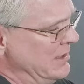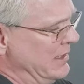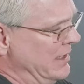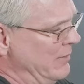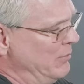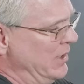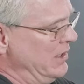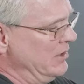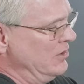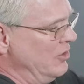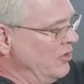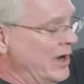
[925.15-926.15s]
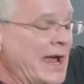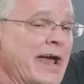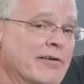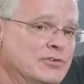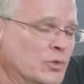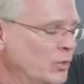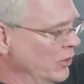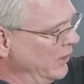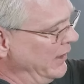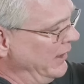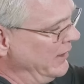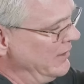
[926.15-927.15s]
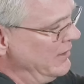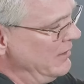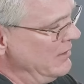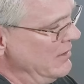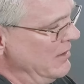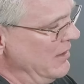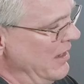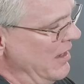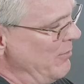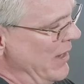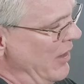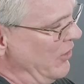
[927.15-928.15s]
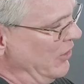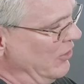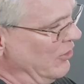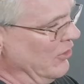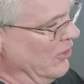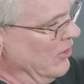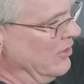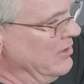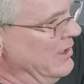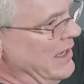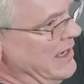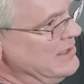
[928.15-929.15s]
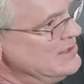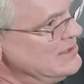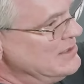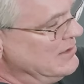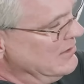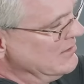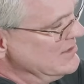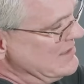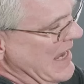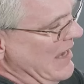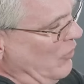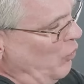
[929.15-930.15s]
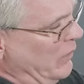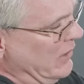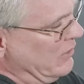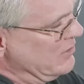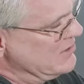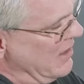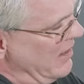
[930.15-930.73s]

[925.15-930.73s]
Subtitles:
but you don't have to worry about your nice satin wheels